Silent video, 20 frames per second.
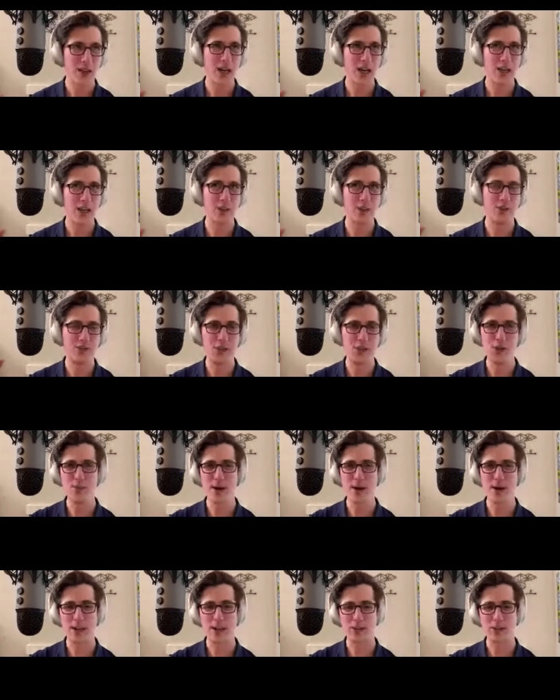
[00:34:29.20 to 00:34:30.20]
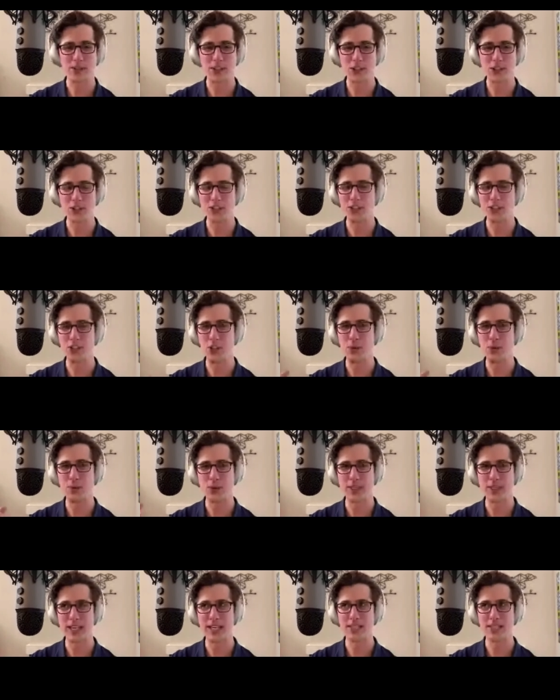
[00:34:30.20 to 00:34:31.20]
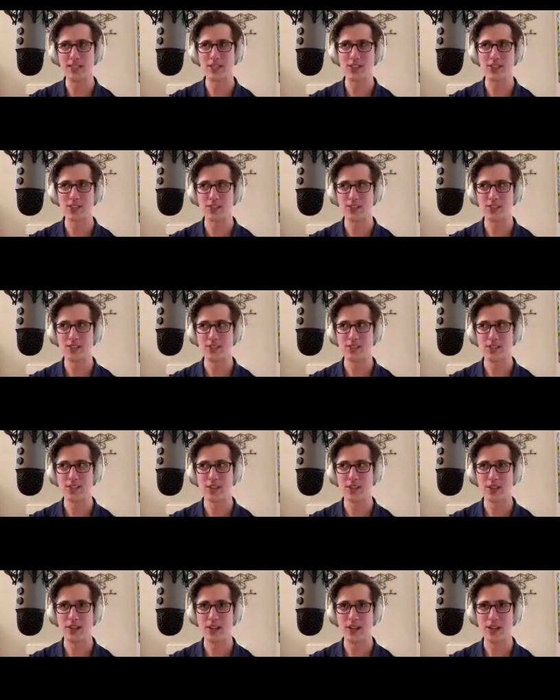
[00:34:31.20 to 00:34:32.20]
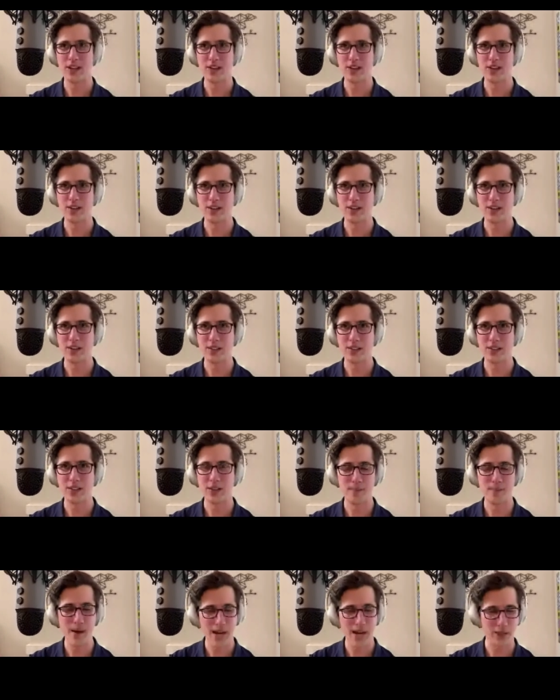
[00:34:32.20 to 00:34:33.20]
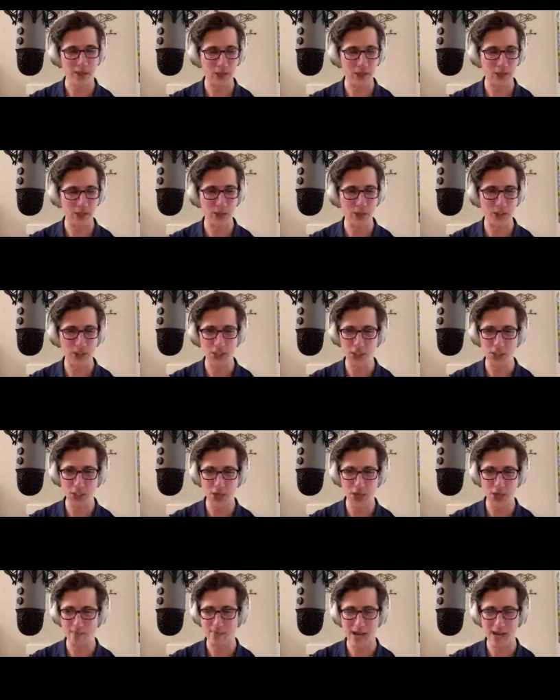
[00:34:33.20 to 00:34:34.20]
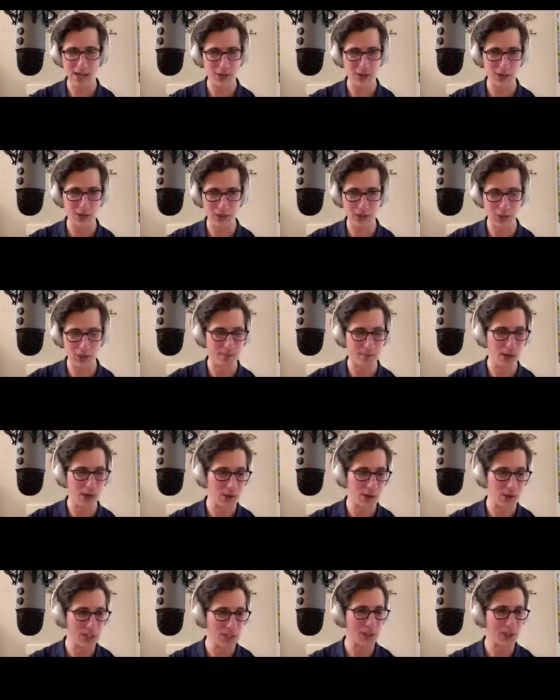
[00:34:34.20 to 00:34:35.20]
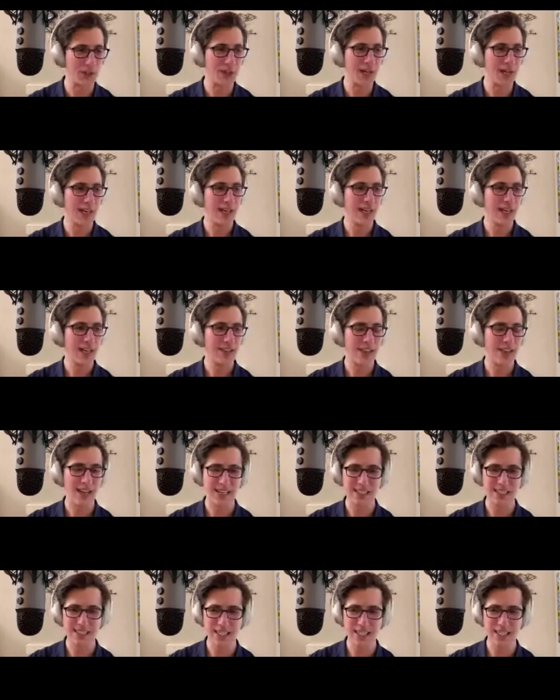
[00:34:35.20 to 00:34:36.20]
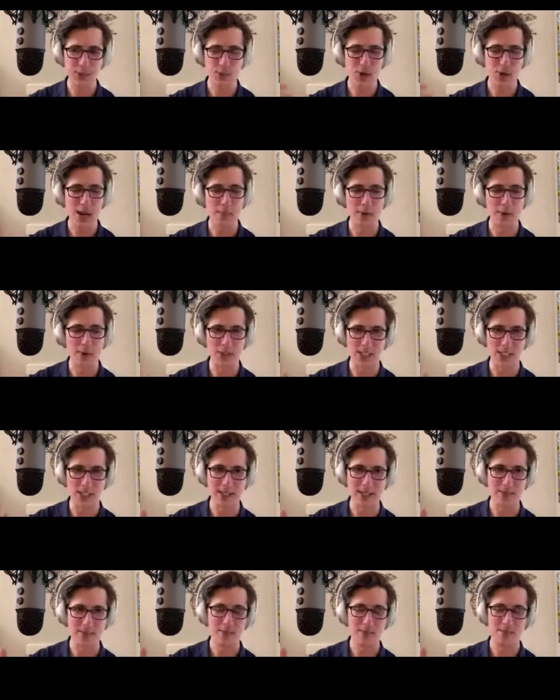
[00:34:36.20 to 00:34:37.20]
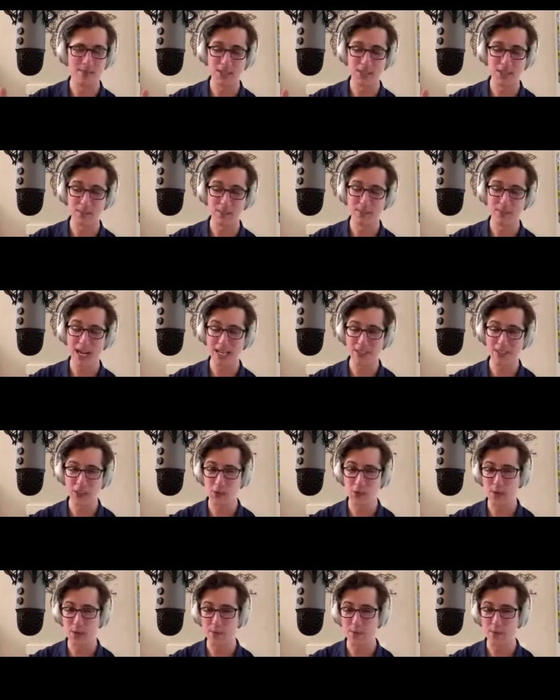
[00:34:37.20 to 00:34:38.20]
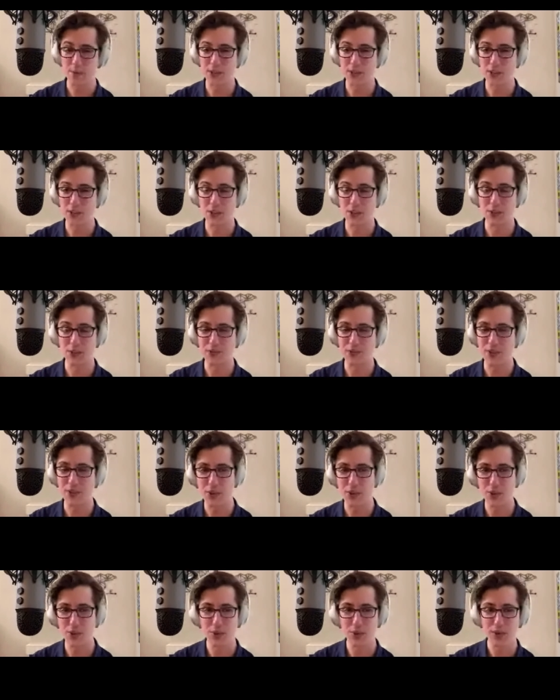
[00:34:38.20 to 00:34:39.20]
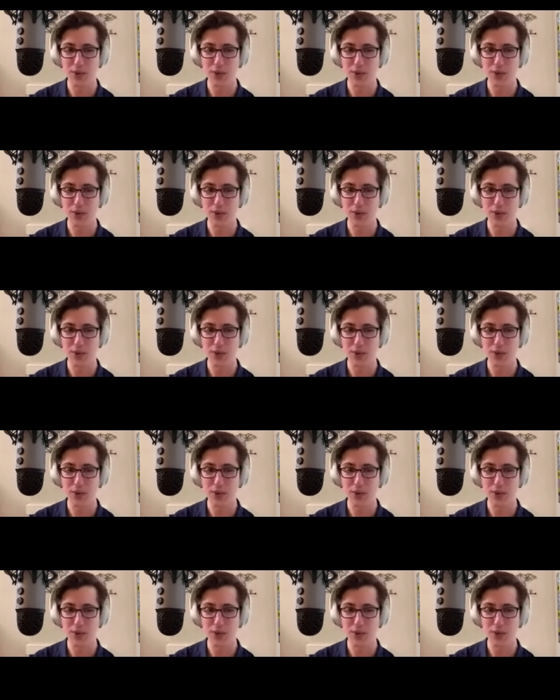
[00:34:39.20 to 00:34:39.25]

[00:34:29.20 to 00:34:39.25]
the view model essentially duplicates the model. So a C# model, your POCO, that contains properties in it. But to bind those properties to the view,